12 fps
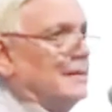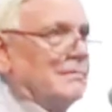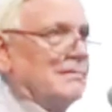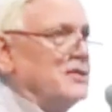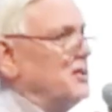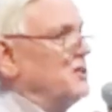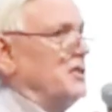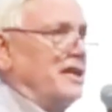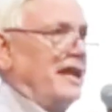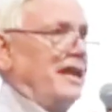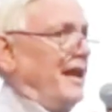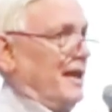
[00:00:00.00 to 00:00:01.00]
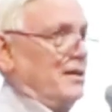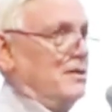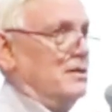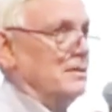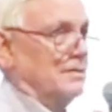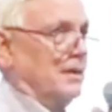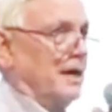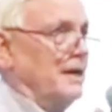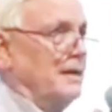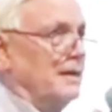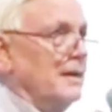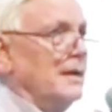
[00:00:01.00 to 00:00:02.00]
this is a dead end,
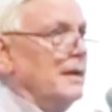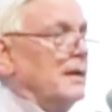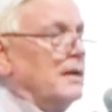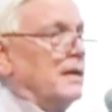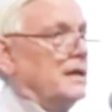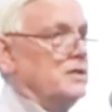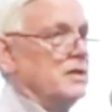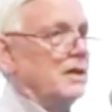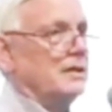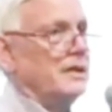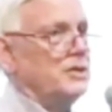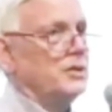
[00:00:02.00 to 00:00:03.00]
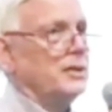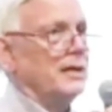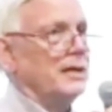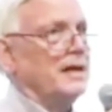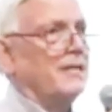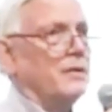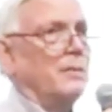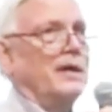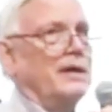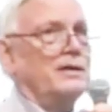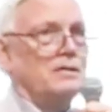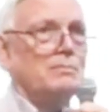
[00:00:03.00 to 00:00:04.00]
right? That is, unless you can get
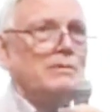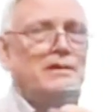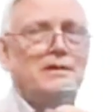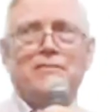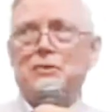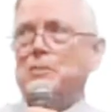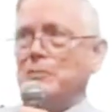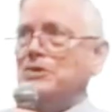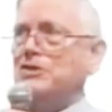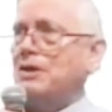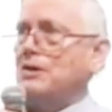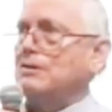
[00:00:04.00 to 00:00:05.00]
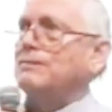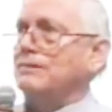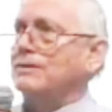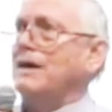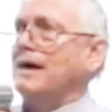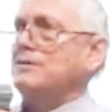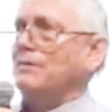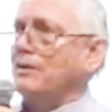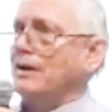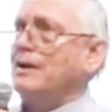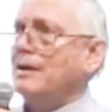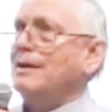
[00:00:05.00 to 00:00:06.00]
everybody to believe your particular
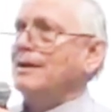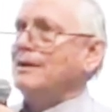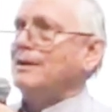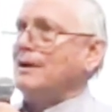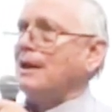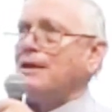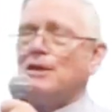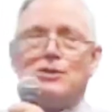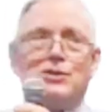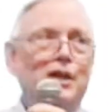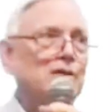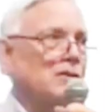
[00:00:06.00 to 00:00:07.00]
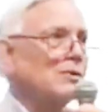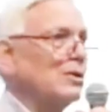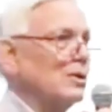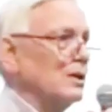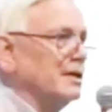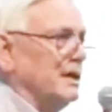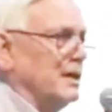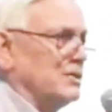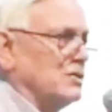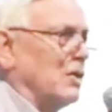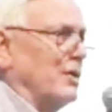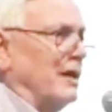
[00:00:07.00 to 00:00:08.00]
philosophy, you're not going to change the world. And he
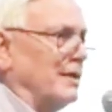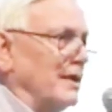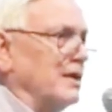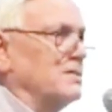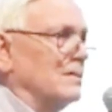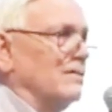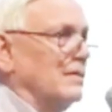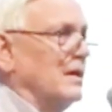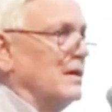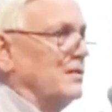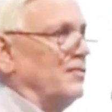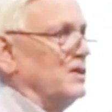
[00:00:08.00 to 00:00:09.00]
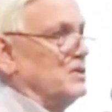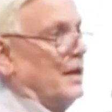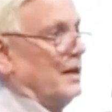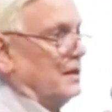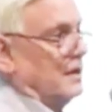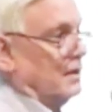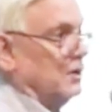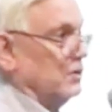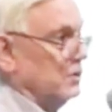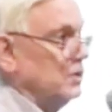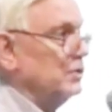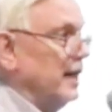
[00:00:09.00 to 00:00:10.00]
already thinks that philosophy is not going to
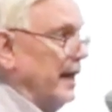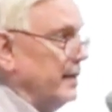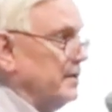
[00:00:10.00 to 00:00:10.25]
do that,